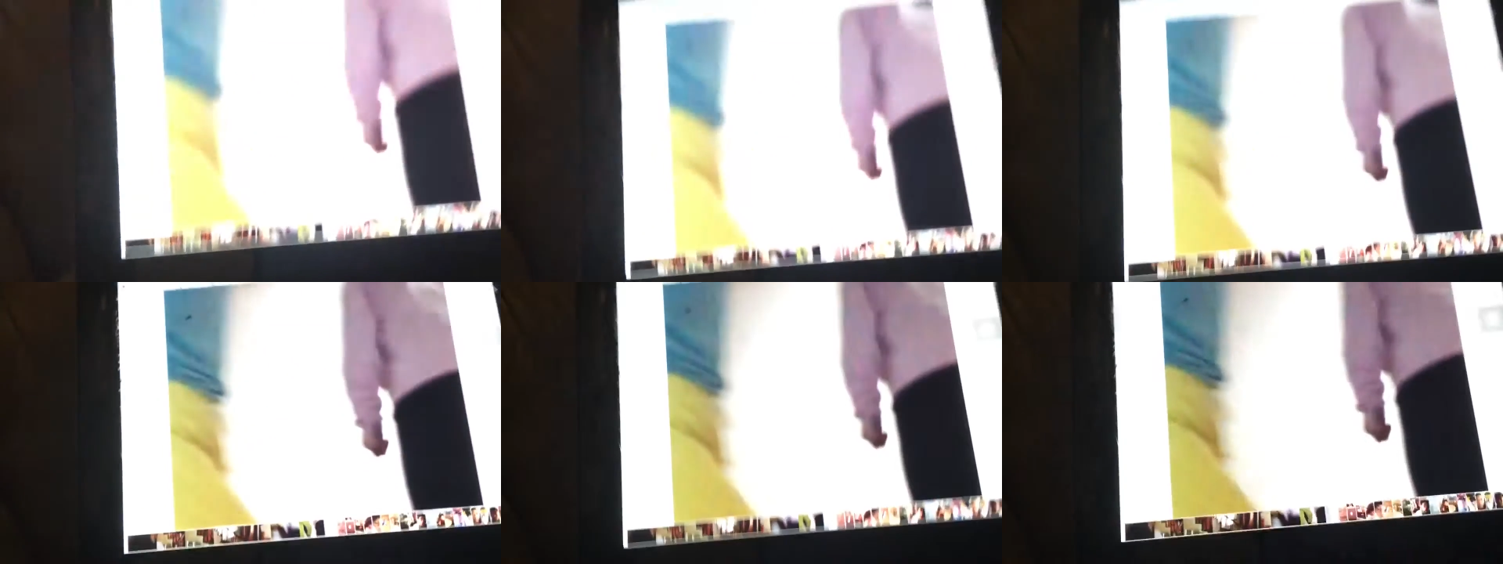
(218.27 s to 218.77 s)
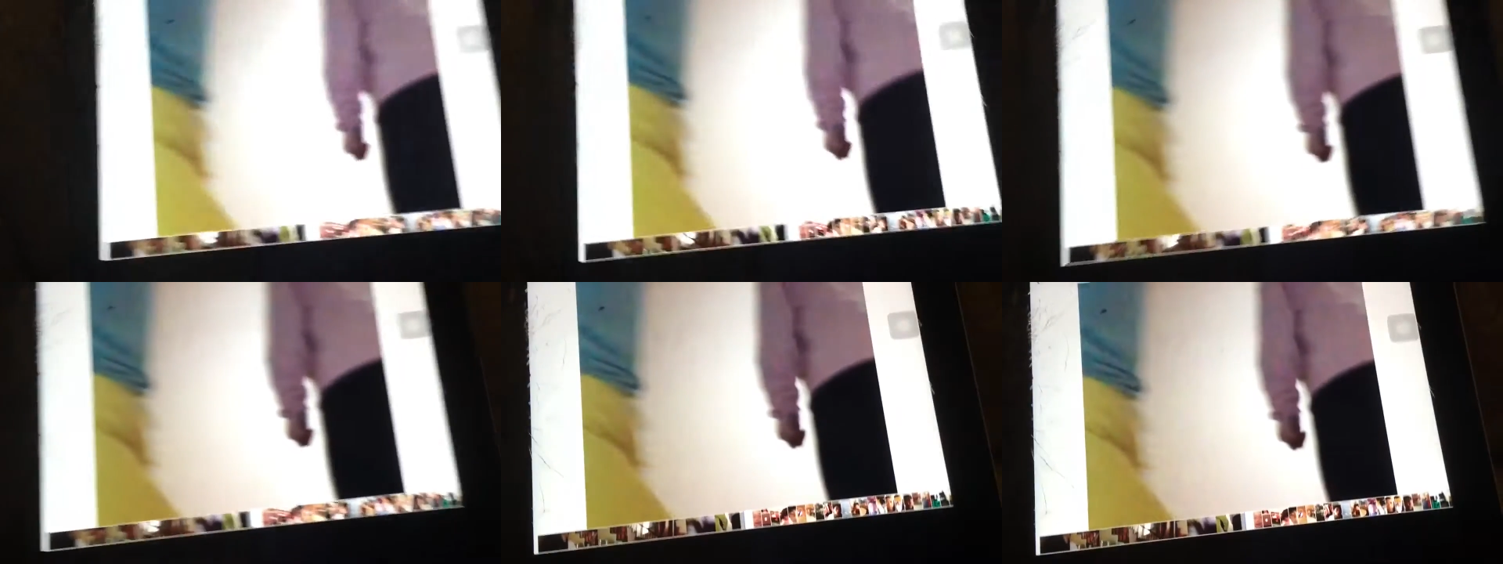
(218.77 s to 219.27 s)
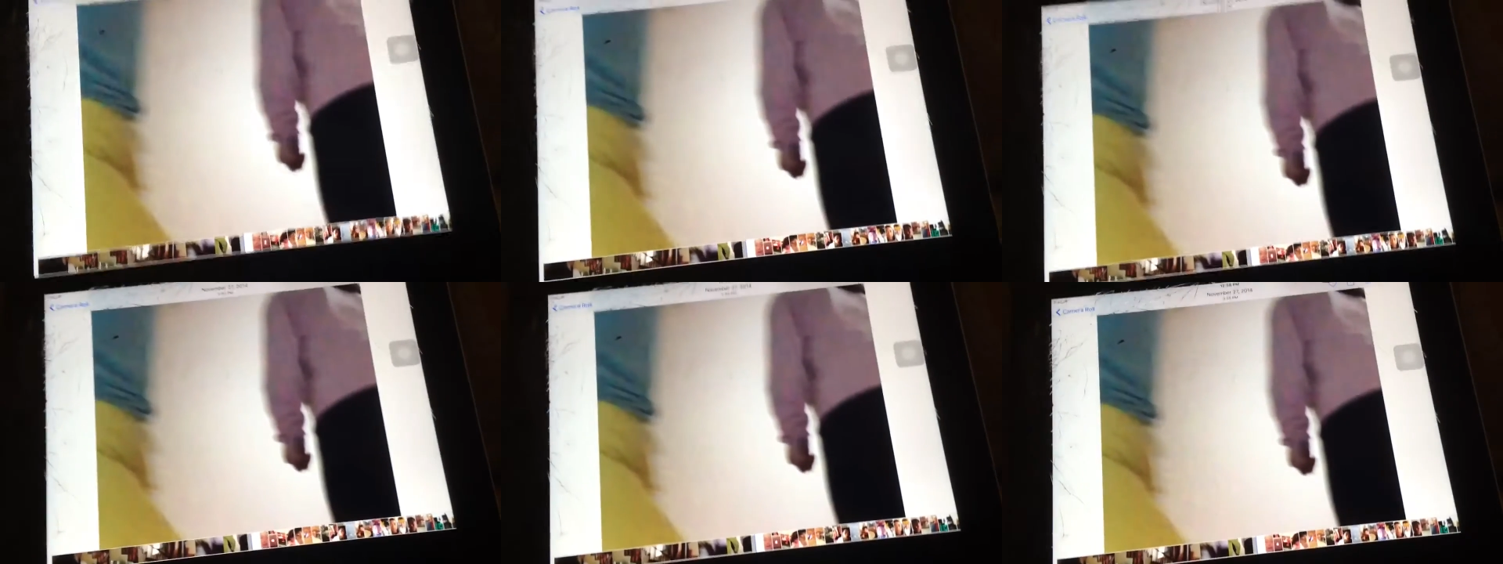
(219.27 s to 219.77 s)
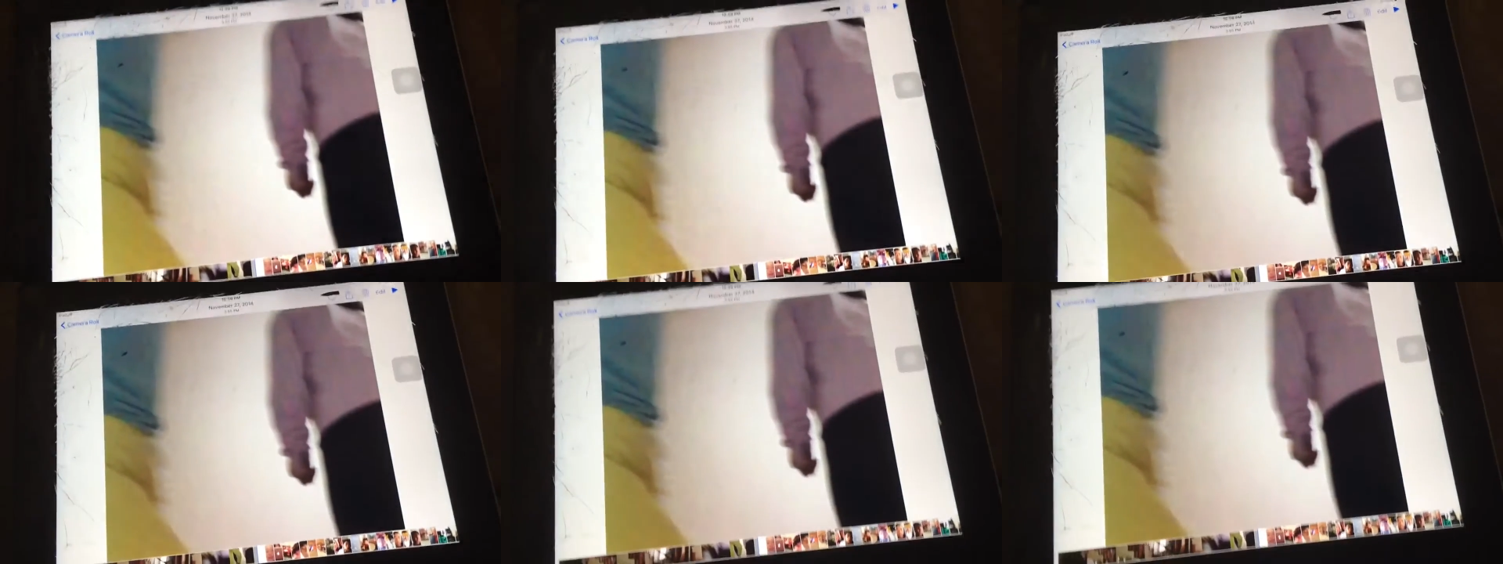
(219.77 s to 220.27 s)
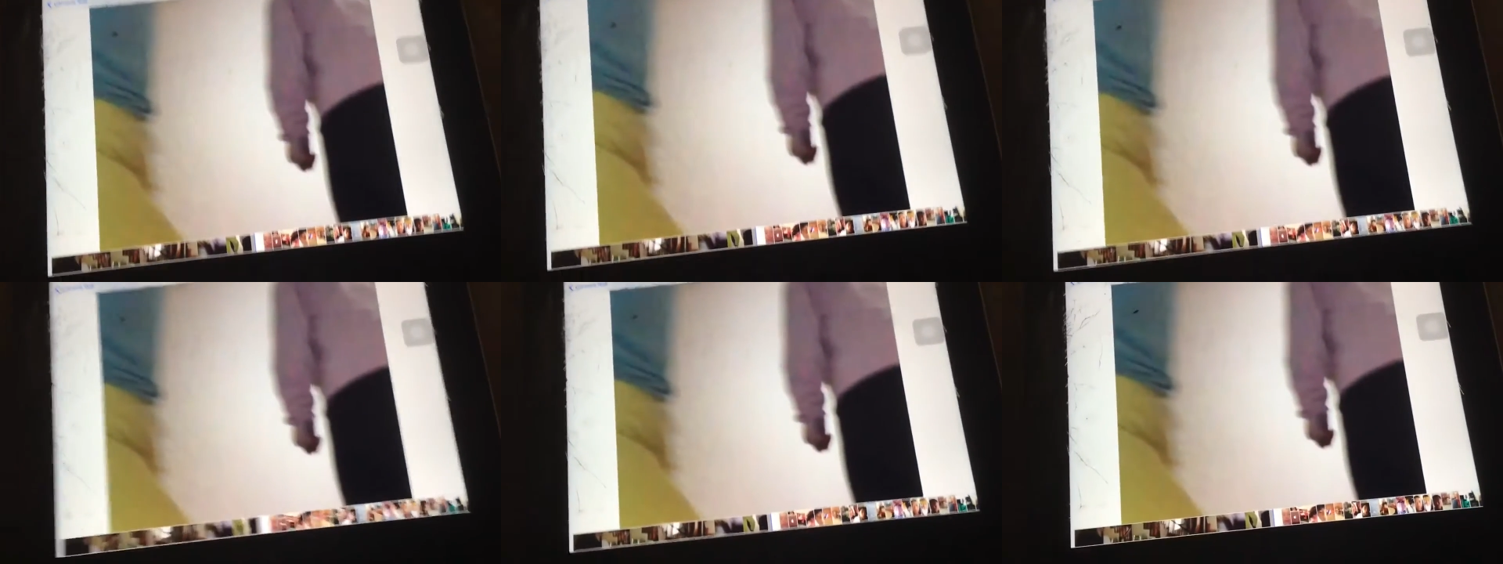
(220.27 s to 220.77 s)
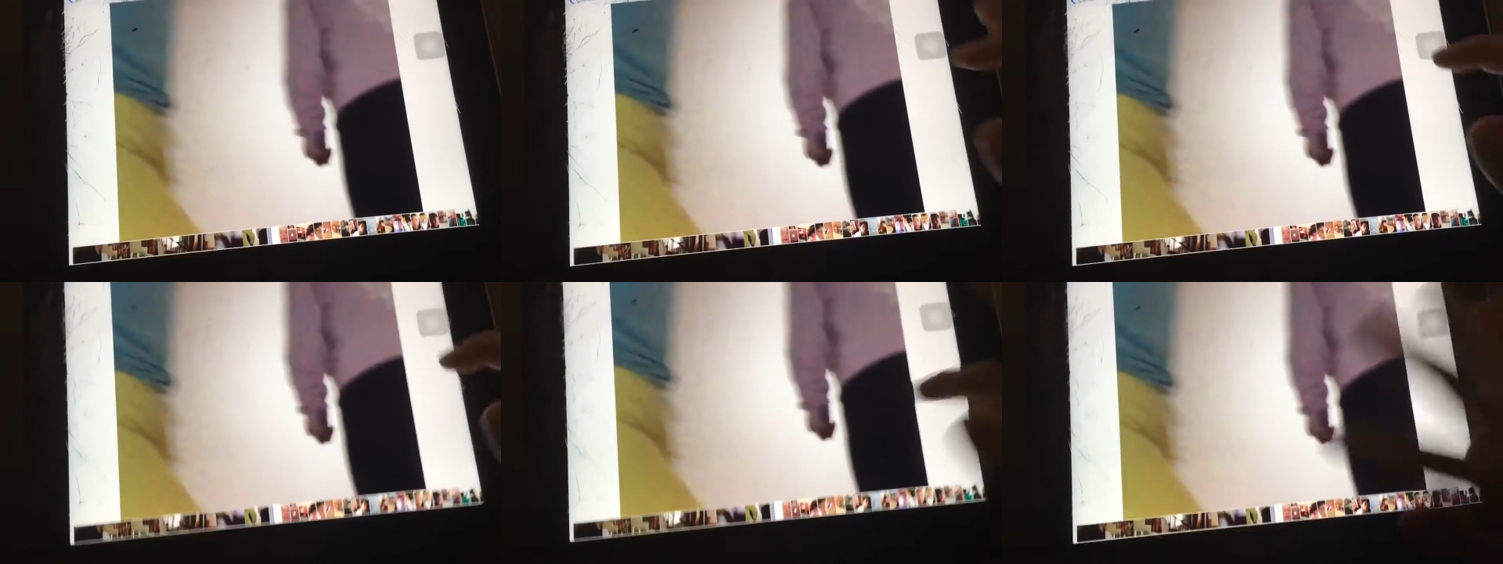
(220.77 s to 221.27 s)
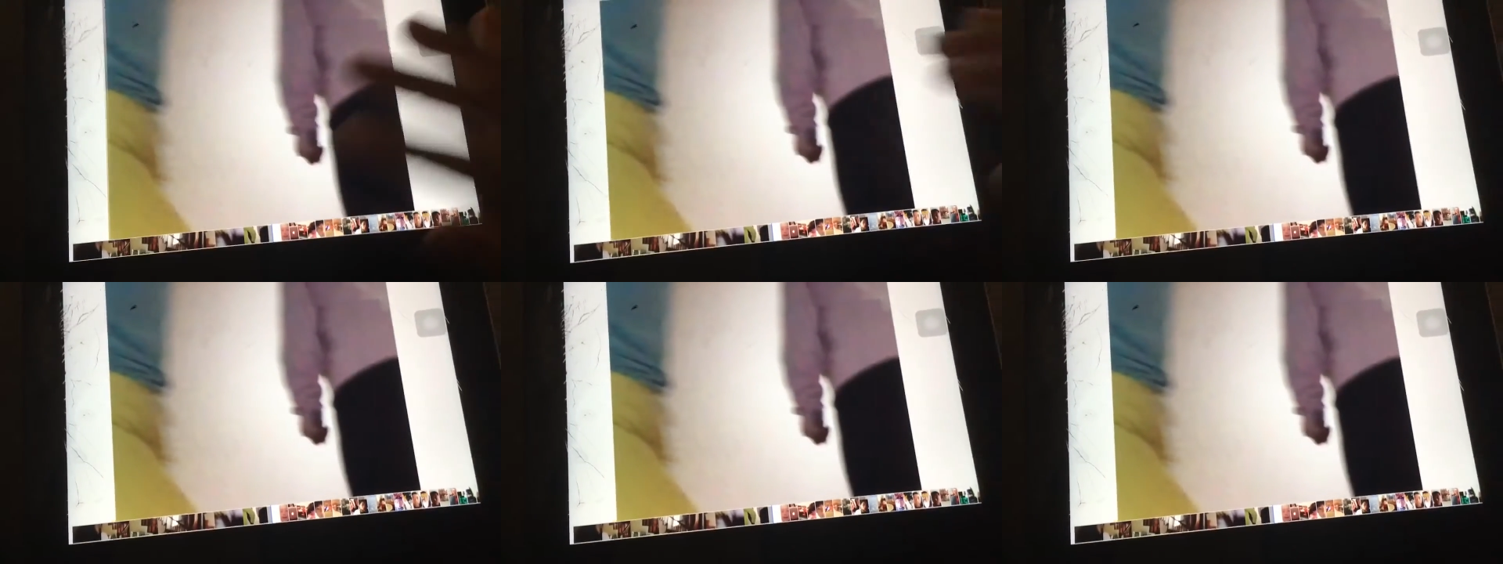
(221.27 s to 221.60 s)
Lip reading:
(no speaker visible)